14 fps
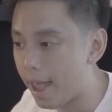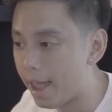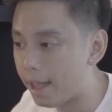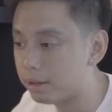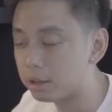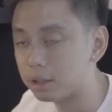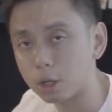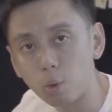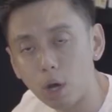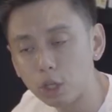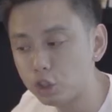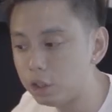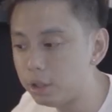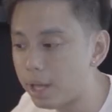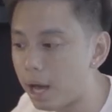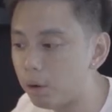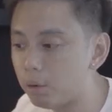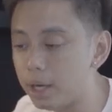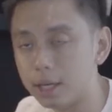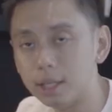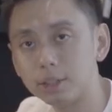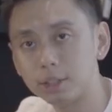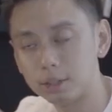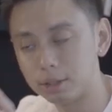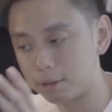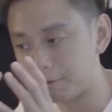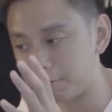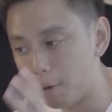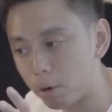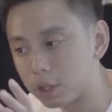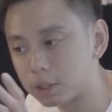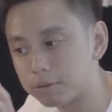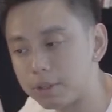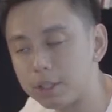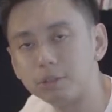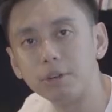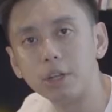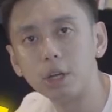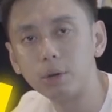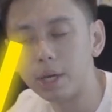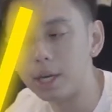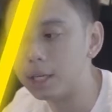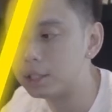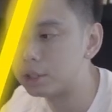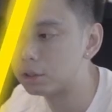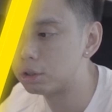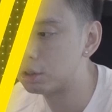And the question now is, the focus of this video is,